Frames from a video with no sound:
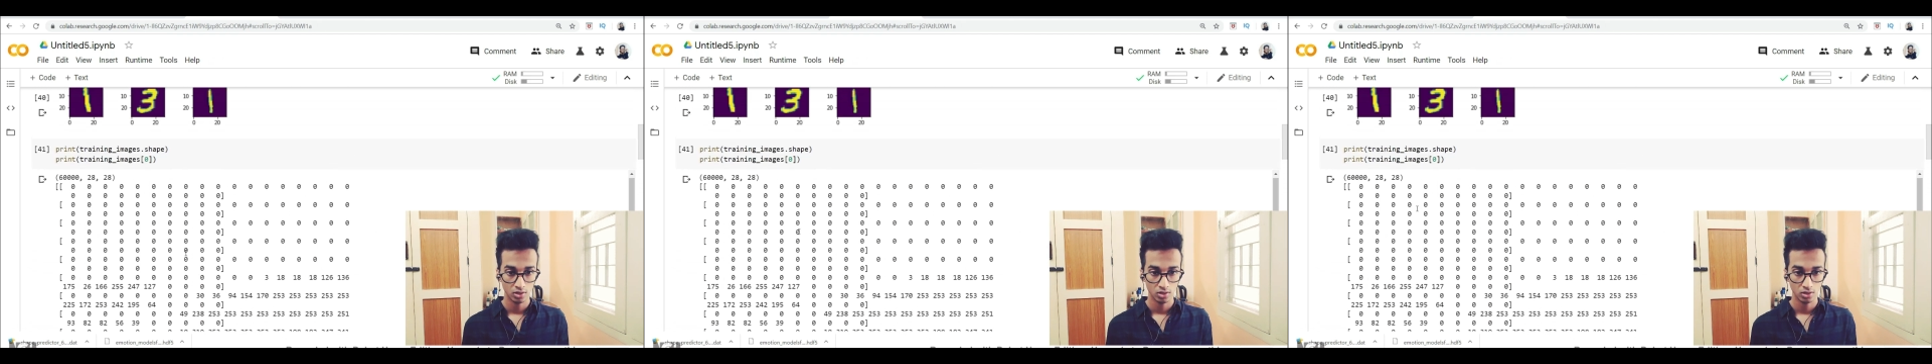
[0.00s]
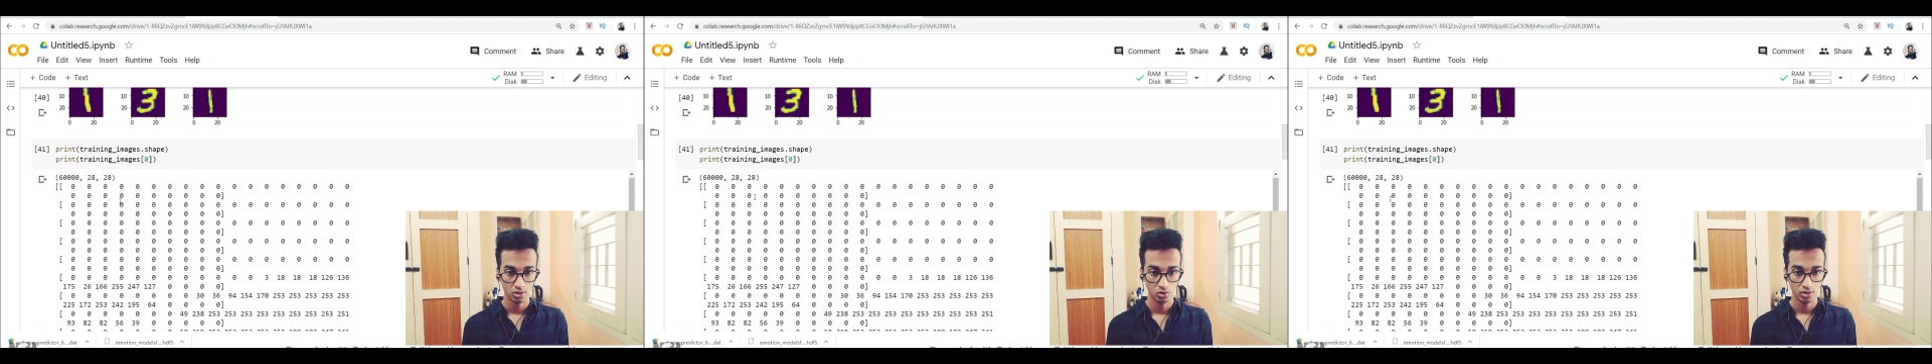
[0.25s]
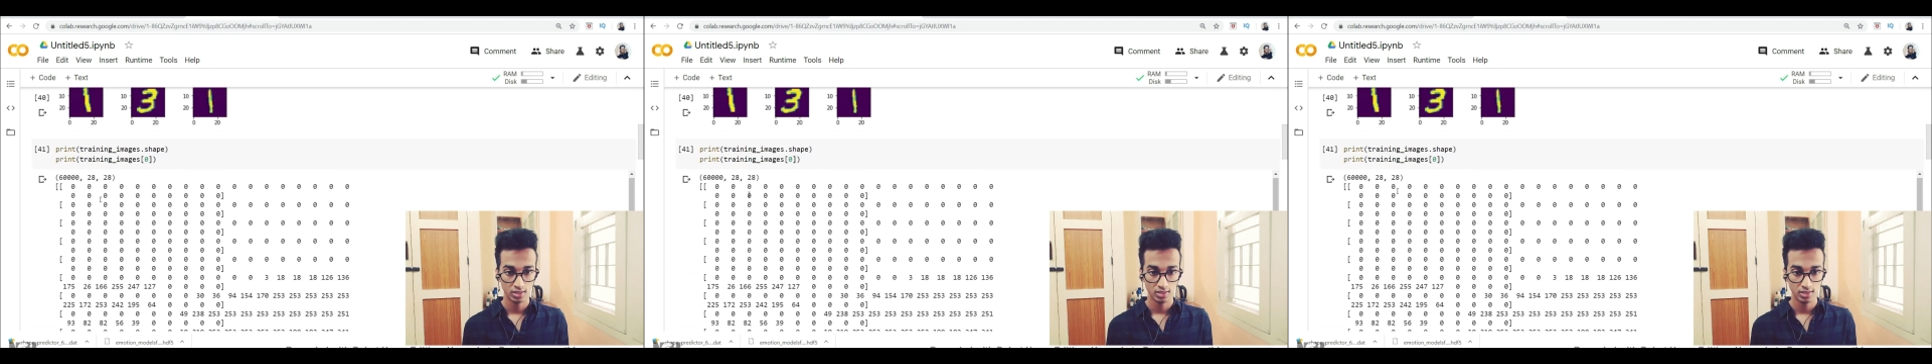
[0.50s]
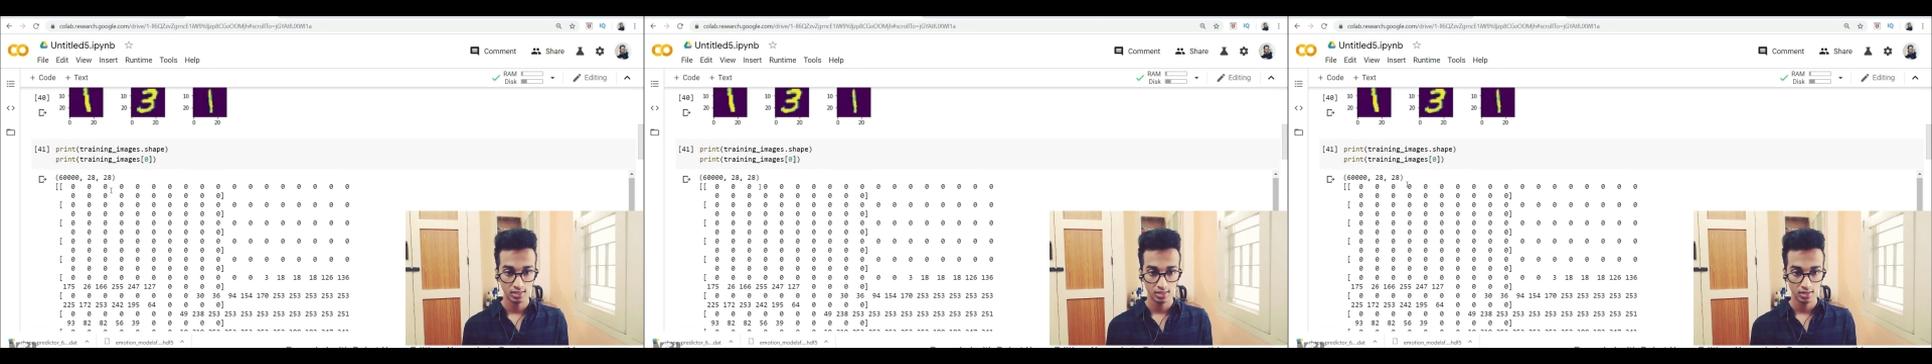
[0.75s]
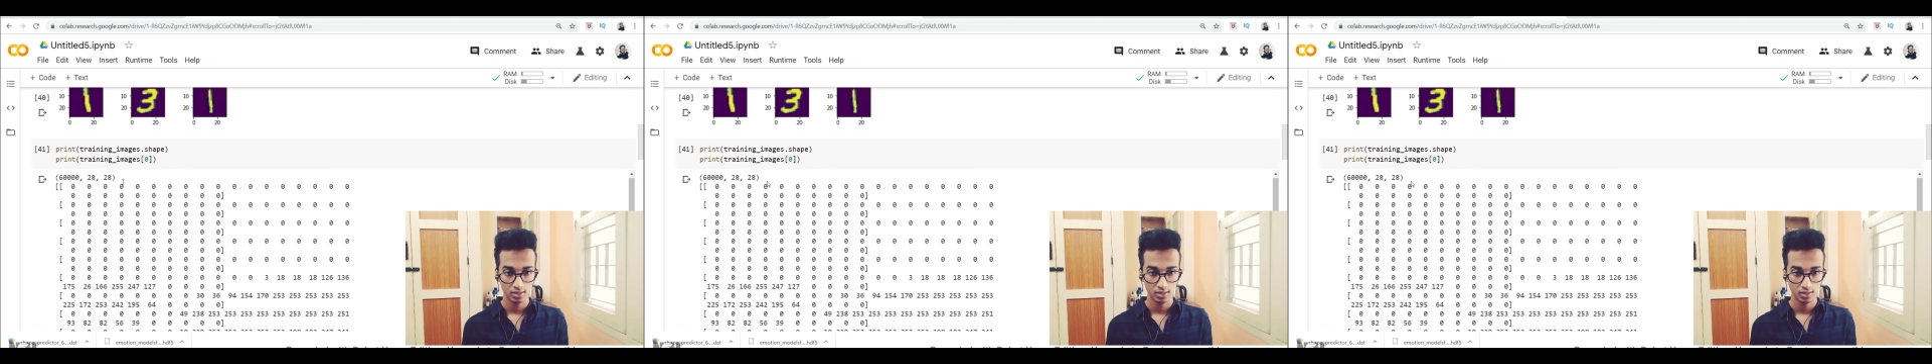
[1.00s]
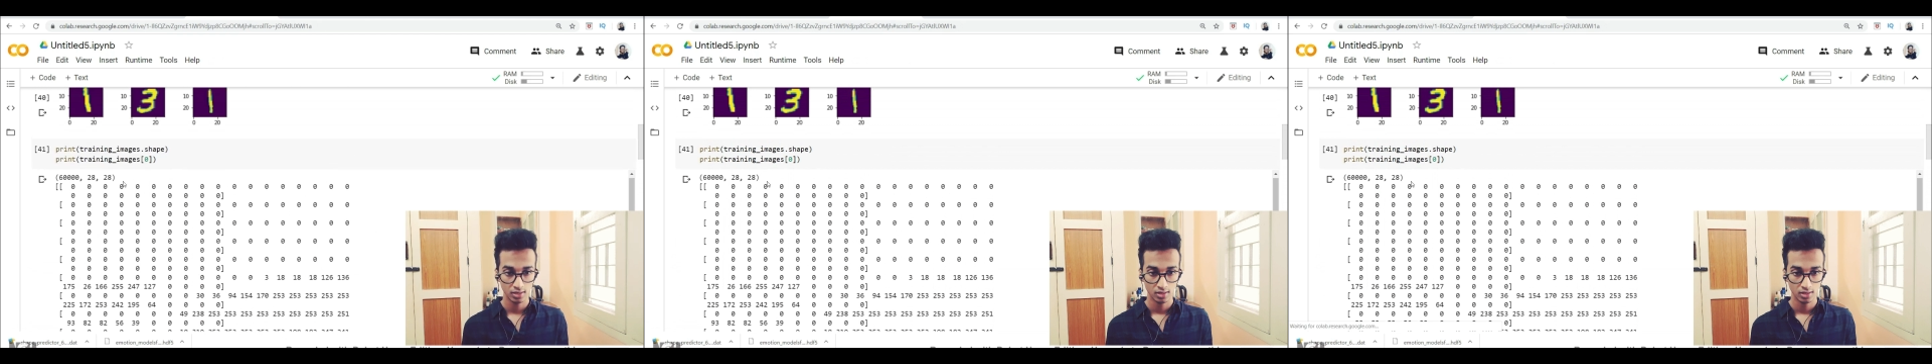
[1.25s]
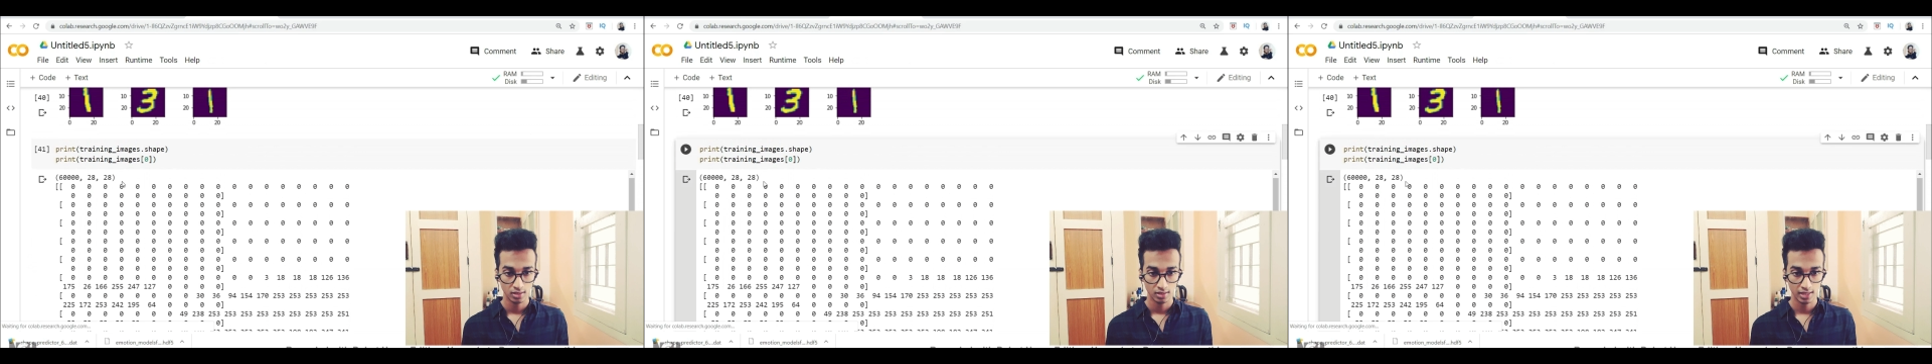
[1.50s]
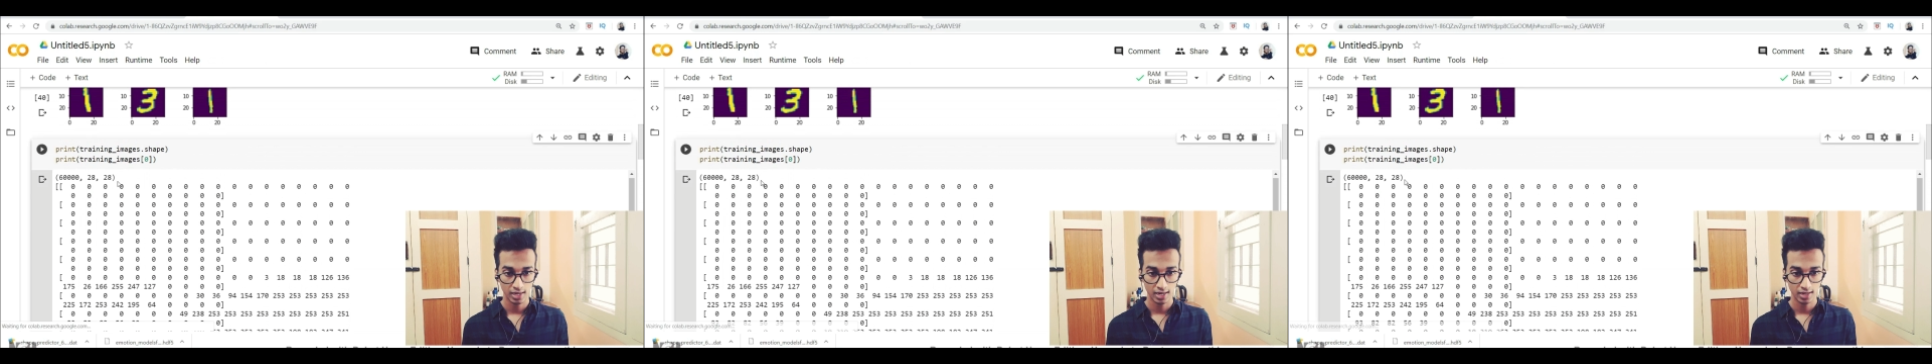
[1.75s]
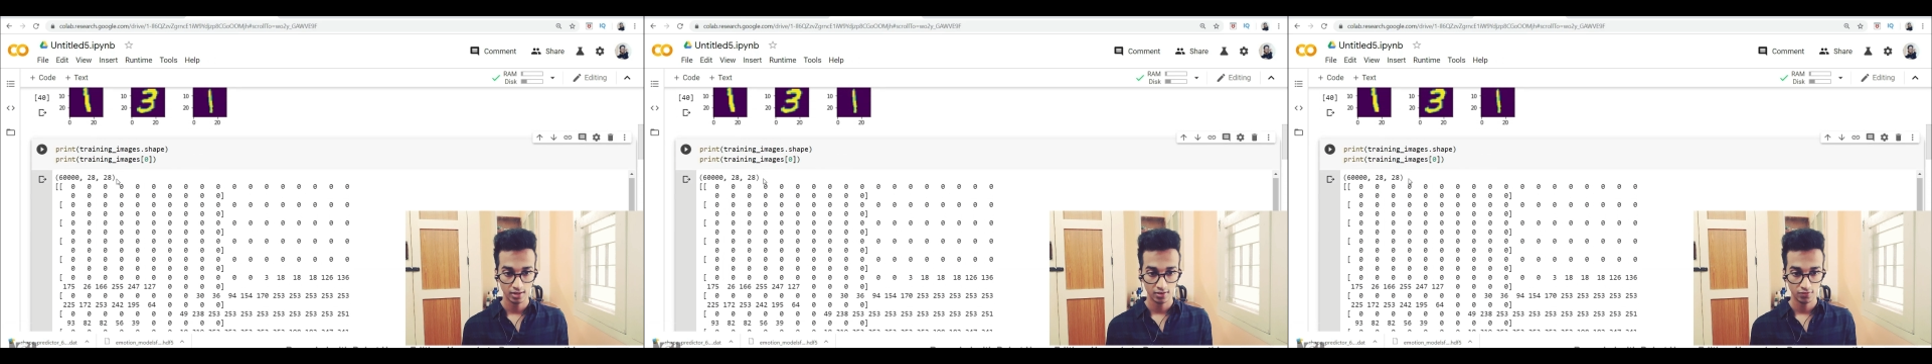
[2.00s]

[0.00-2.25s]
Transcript: you can see that